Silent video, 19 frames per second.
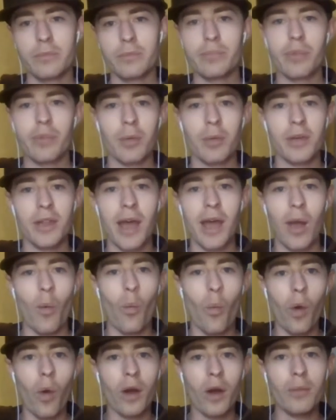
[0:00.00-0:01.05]
probably that
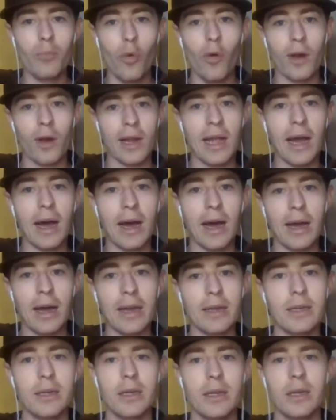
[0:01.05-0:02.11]
one more
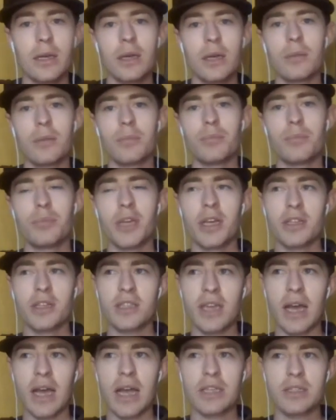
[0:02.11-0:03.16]
guy, because
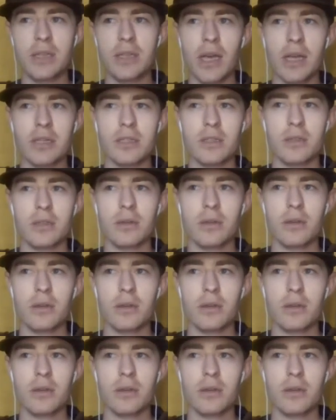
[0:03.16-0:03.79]
the Aztecs,